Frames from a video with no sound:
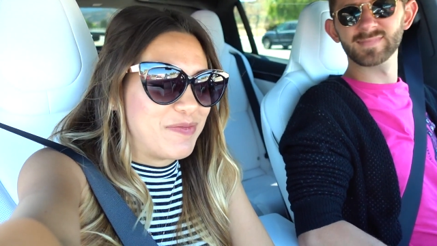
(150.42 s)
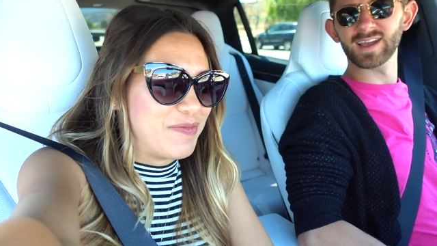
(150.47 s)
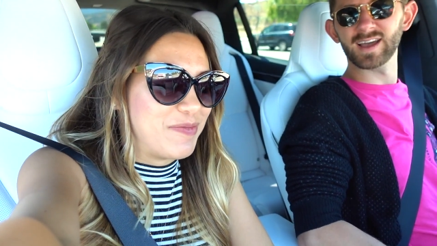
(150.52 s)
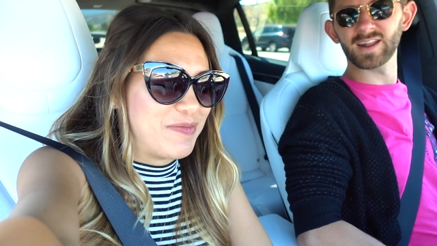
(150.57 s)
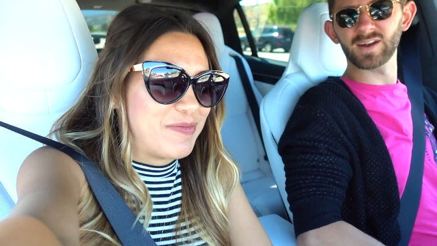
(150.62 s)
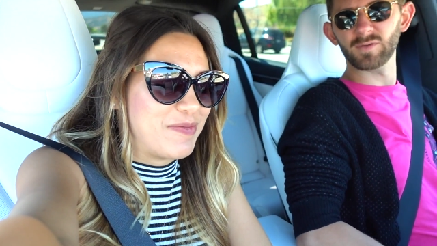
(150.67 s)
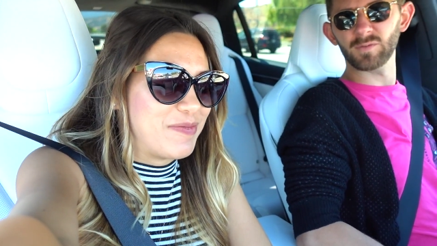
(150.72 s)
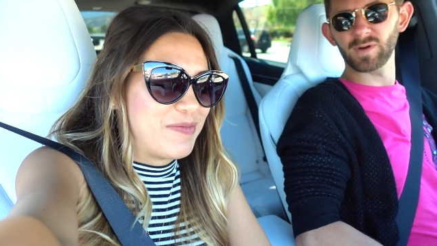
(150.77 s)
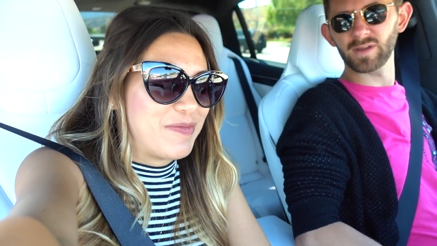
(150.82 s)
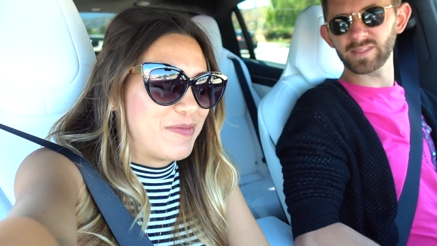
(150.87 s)

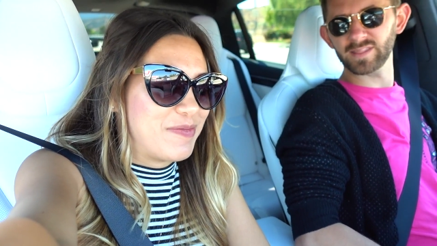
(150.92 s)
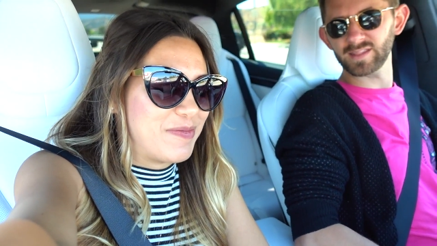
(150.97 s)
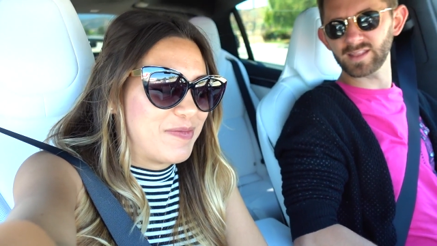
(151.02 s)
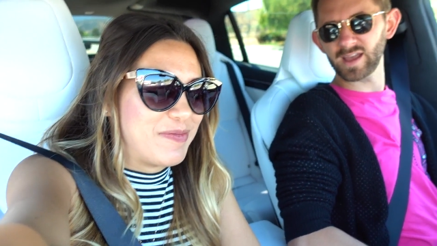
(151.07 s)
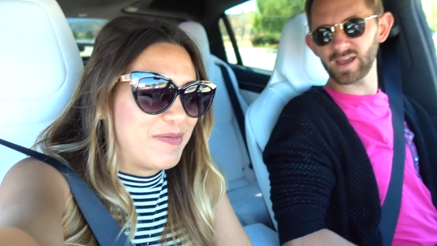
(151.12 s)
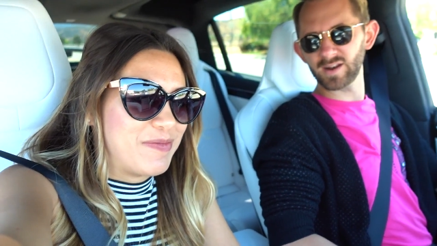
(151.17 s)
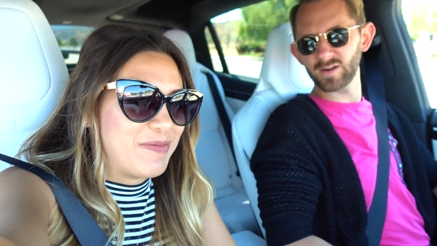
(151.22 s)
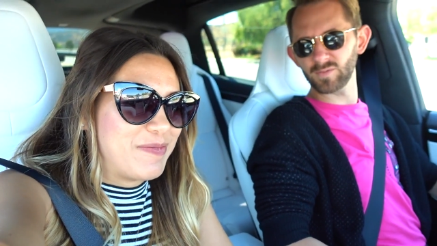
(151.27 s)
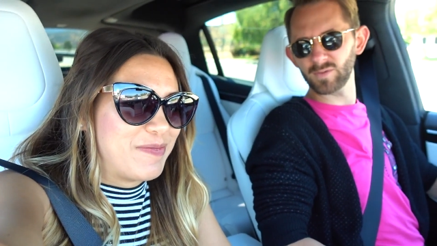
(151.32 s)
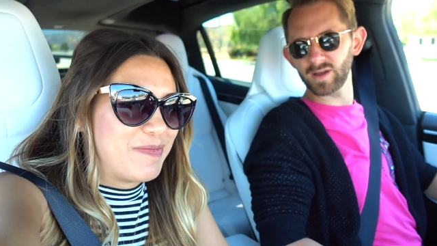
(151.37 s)
Speaker 1: I don't
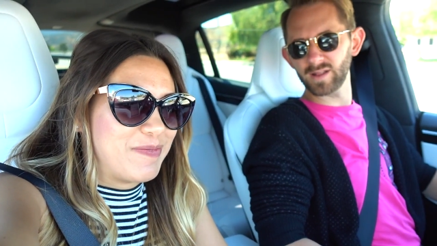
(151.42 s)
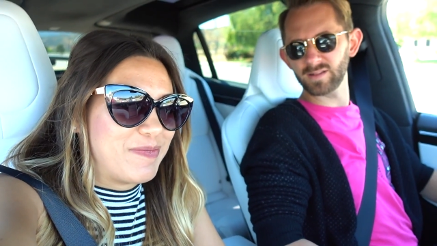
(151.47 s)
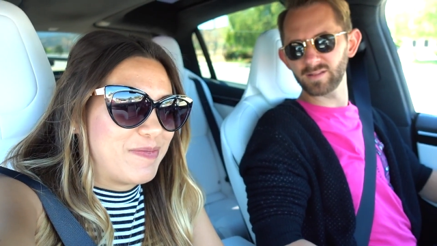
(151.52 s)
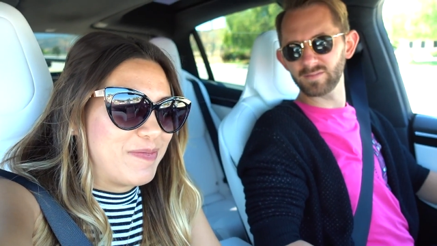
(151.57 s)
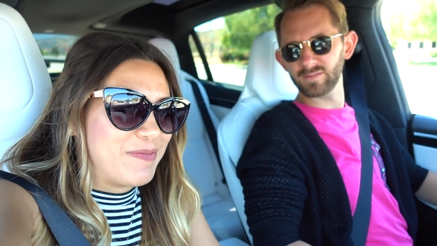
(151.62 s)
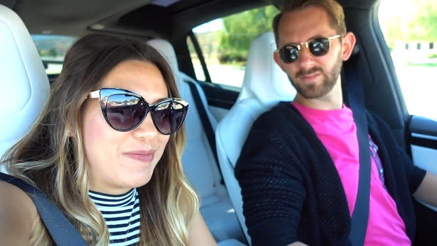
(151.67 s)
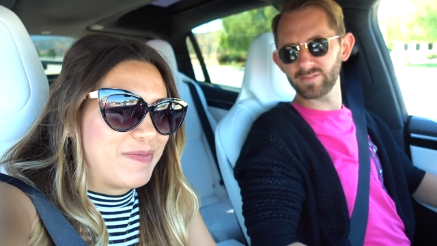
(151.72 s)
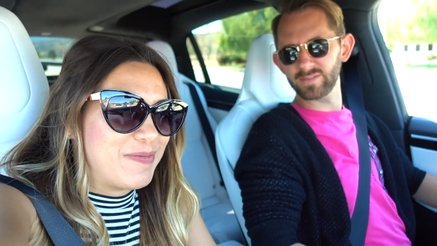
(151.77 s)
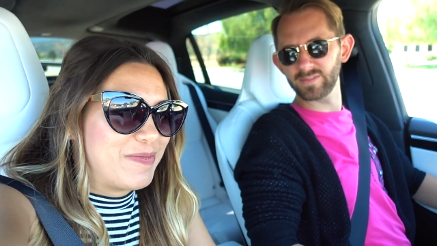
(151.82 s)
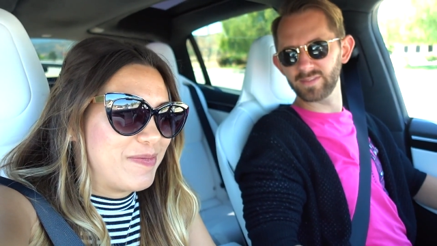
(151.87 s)
want I don't
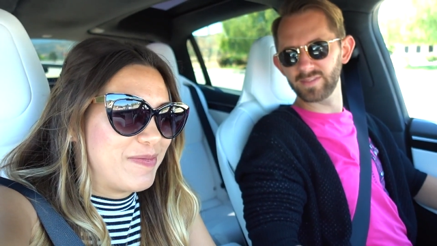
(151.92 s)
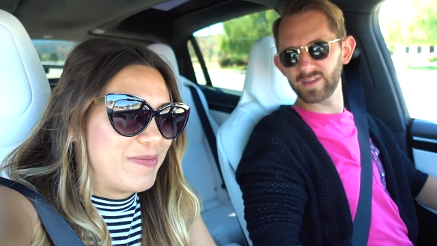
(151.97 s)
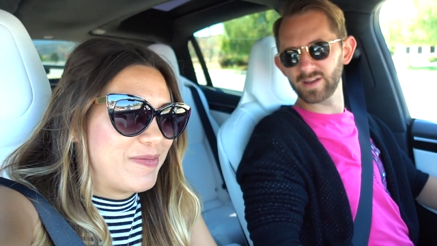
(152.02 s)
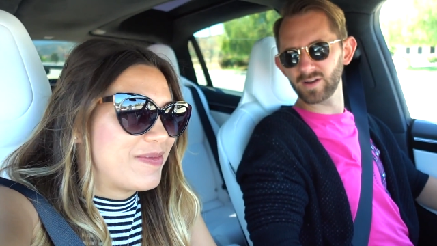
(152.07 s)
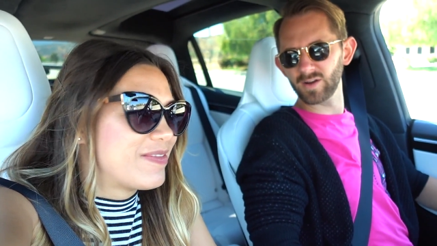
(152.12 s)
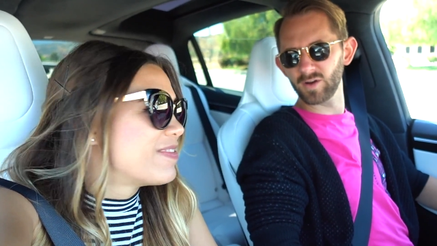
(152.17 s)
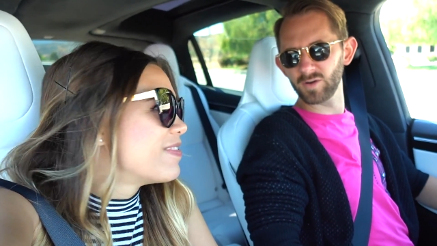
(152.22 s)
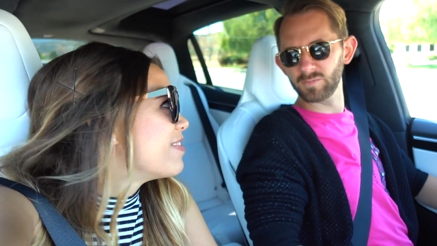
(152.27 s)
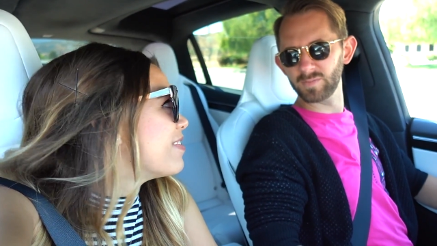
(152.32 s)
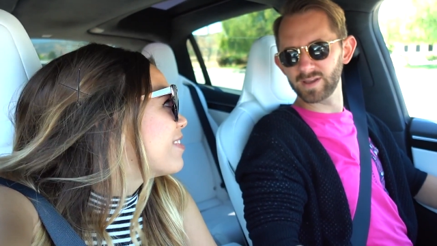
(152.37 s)
want
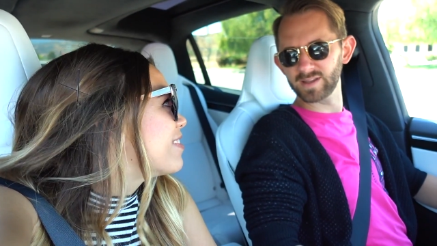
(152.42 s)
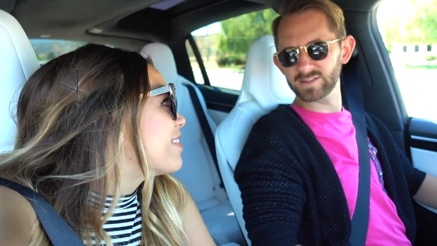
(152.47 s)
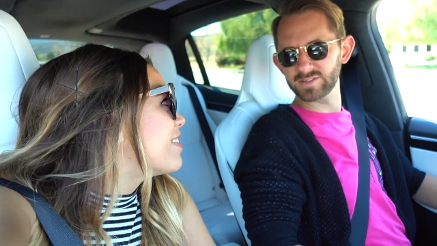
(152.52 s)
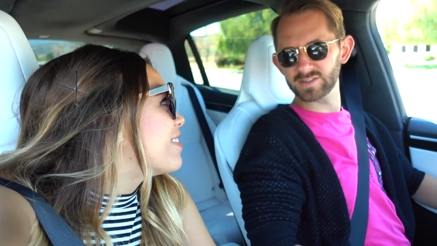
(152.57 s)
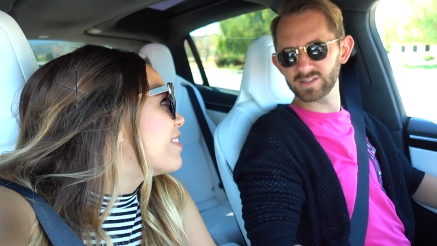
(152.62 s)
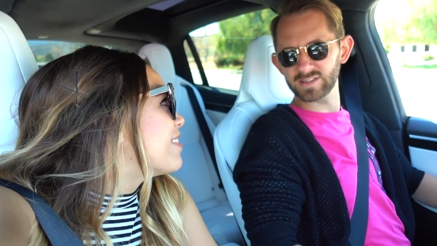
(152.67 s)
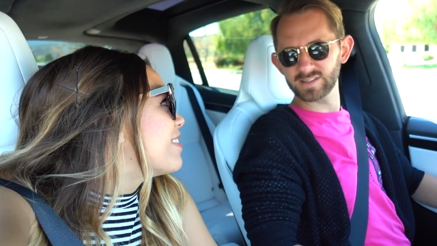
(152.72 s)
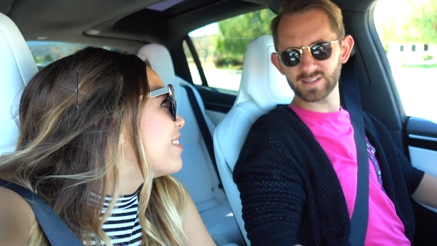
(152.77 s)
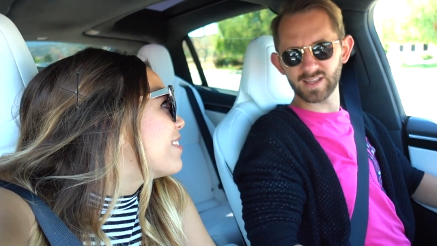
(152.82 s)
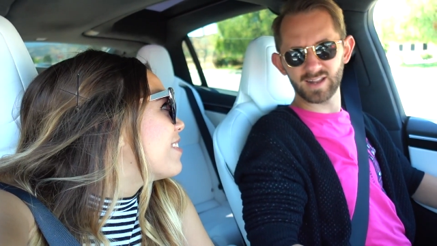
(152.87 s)
their homemade
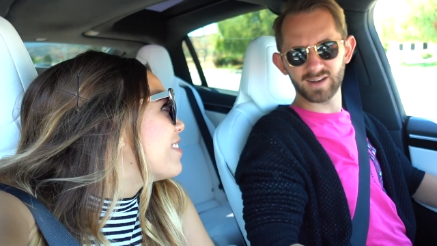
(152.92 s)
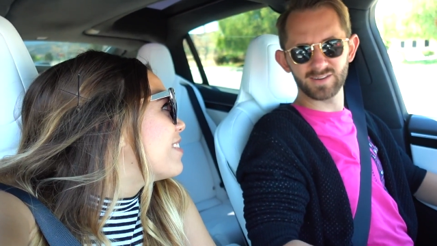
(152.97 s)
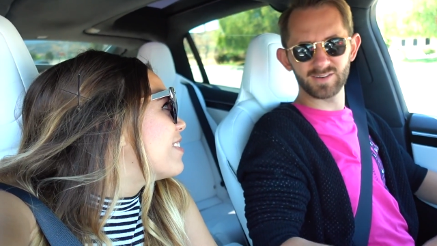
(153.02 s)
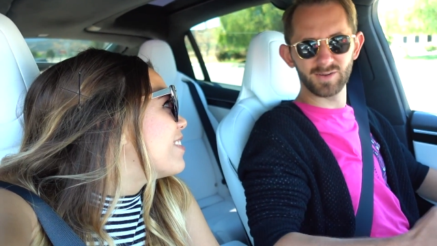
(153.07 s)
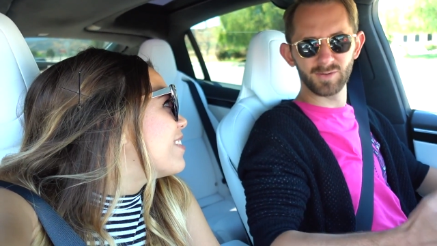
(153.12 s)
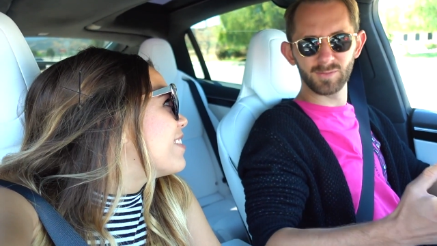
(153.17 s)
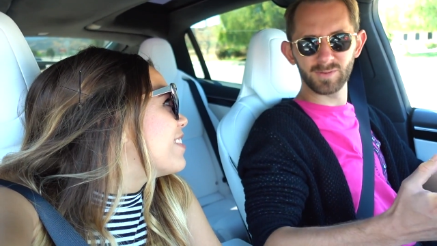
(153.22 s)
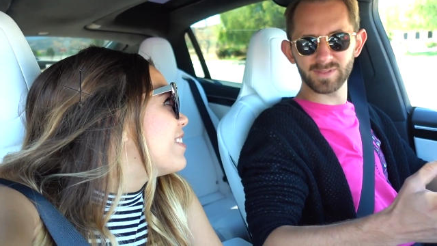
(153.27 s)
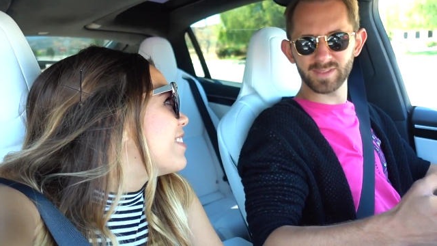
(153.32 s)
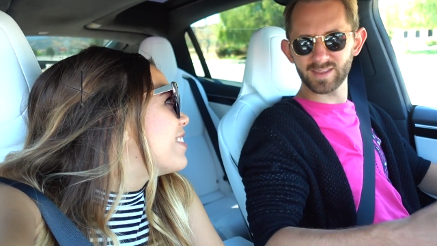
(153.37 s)
cheese. I
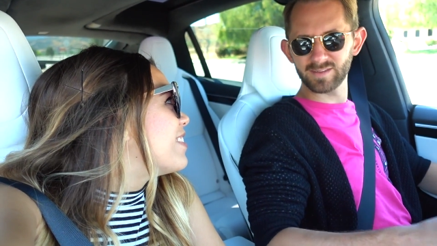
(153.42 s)
don't know what